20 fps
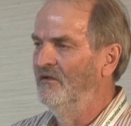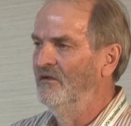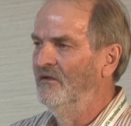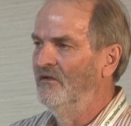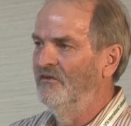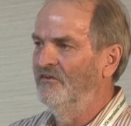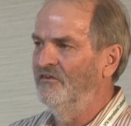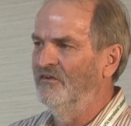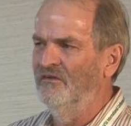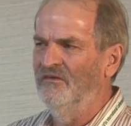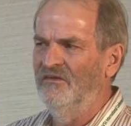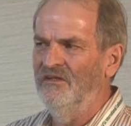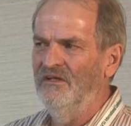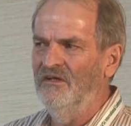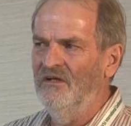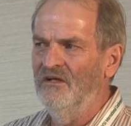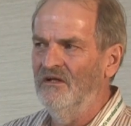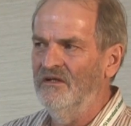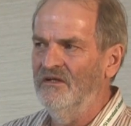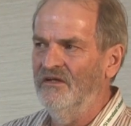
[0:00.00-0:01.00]
So the
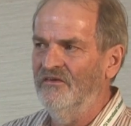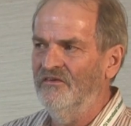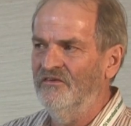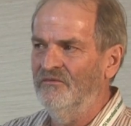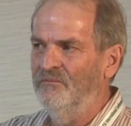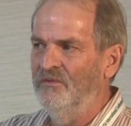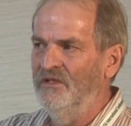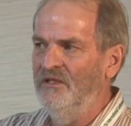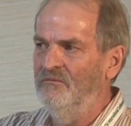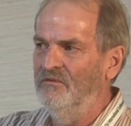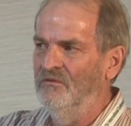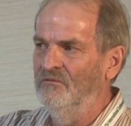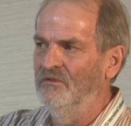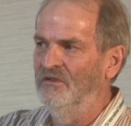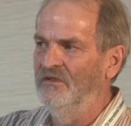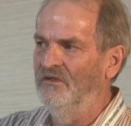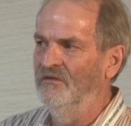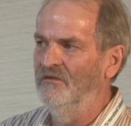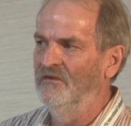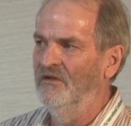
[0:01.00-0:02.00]
earliest people
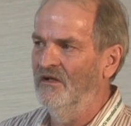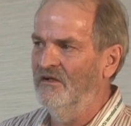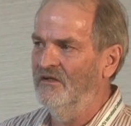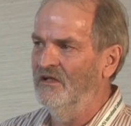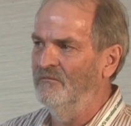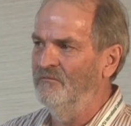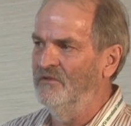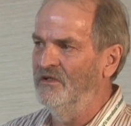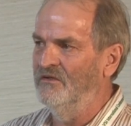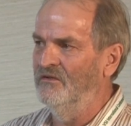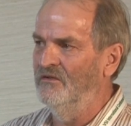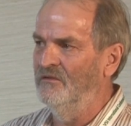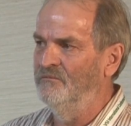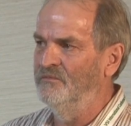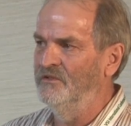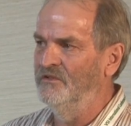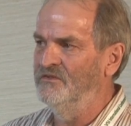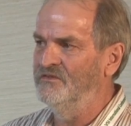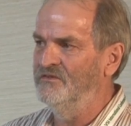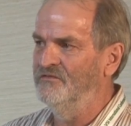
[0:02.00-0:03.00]
were a company called
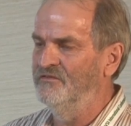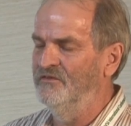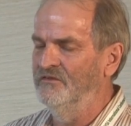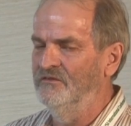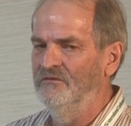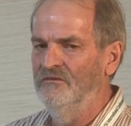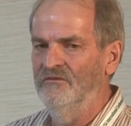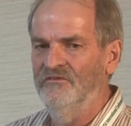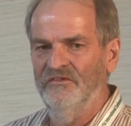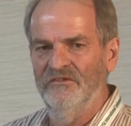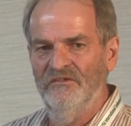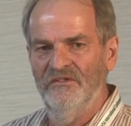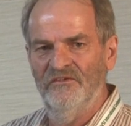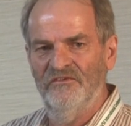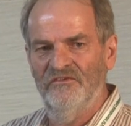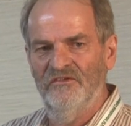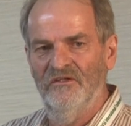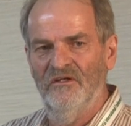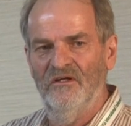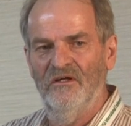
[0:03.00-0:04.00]
Butafuel. So
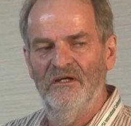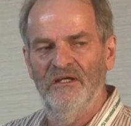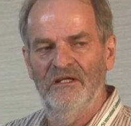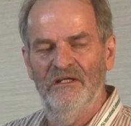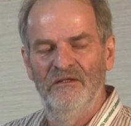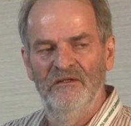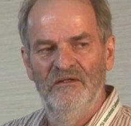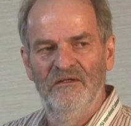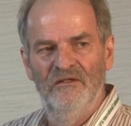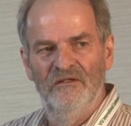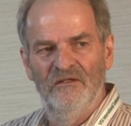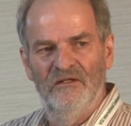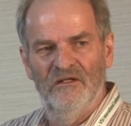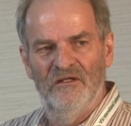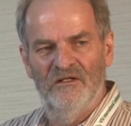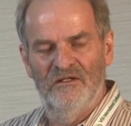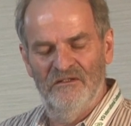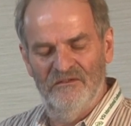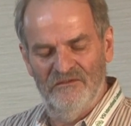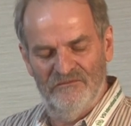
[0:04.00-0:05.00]
this guy,
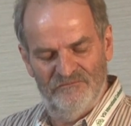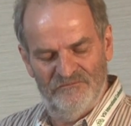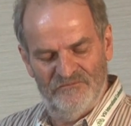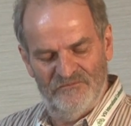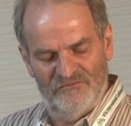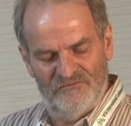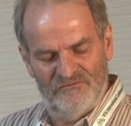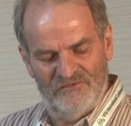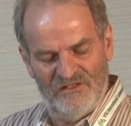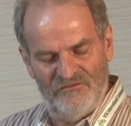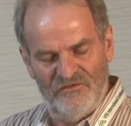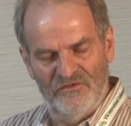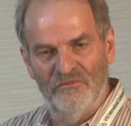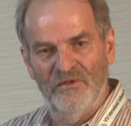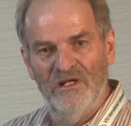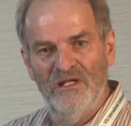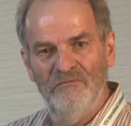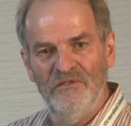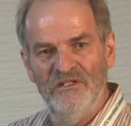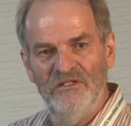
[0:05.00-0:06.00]
David
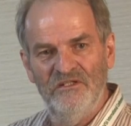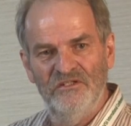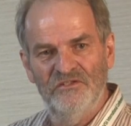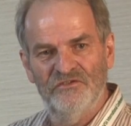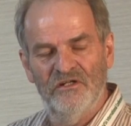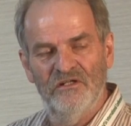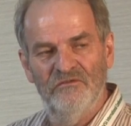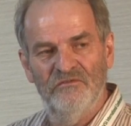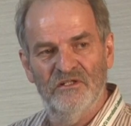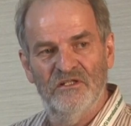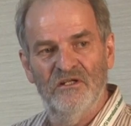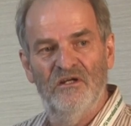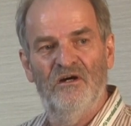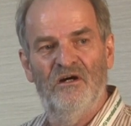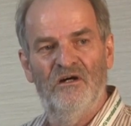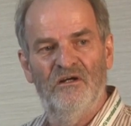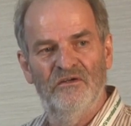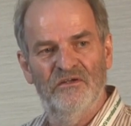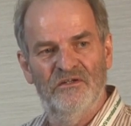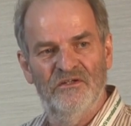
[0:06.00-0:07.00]
Ramey, he drove a
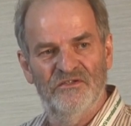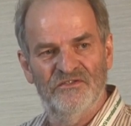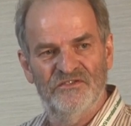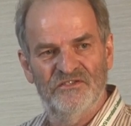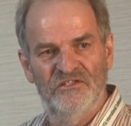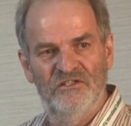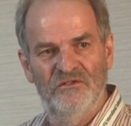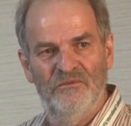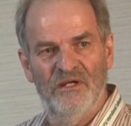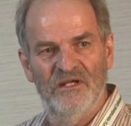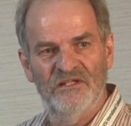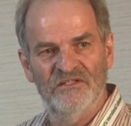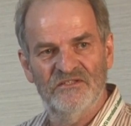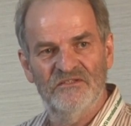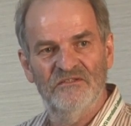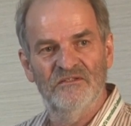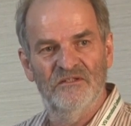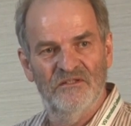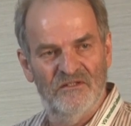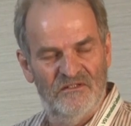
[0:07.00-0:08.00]
car across the
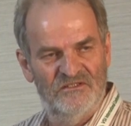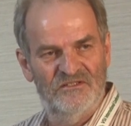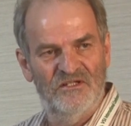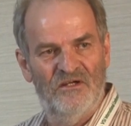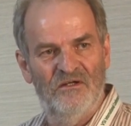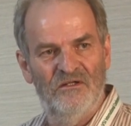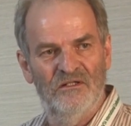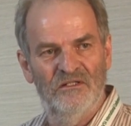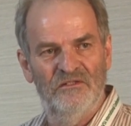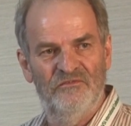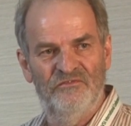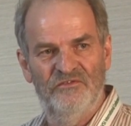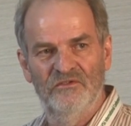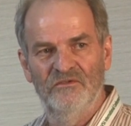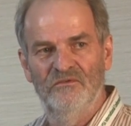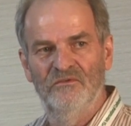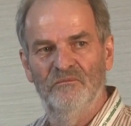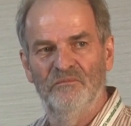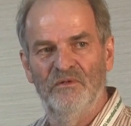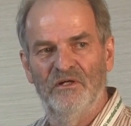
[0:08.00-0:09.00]
US entirely
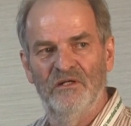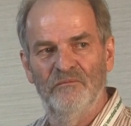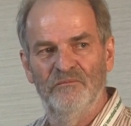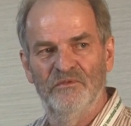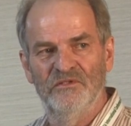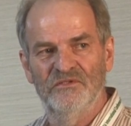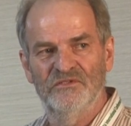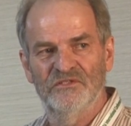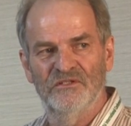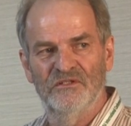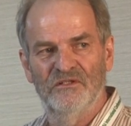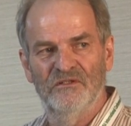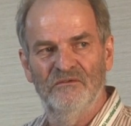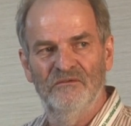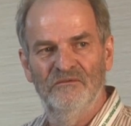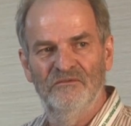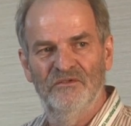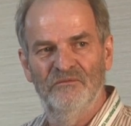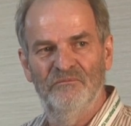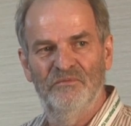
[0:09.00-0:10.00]
fueled by butanol
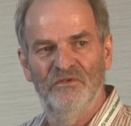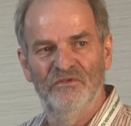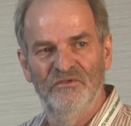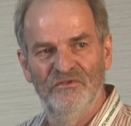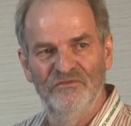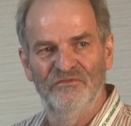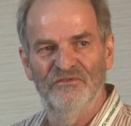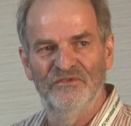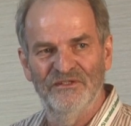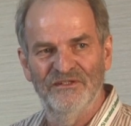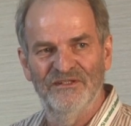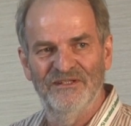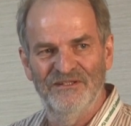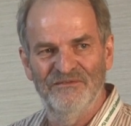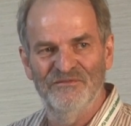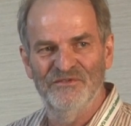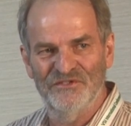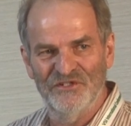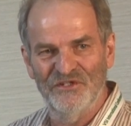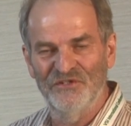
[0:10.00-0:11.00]
to prove that
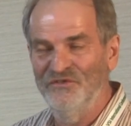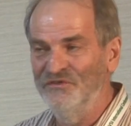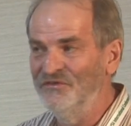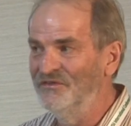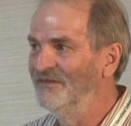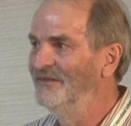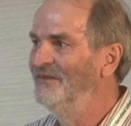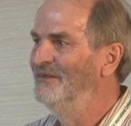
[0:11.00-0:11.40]
it was a good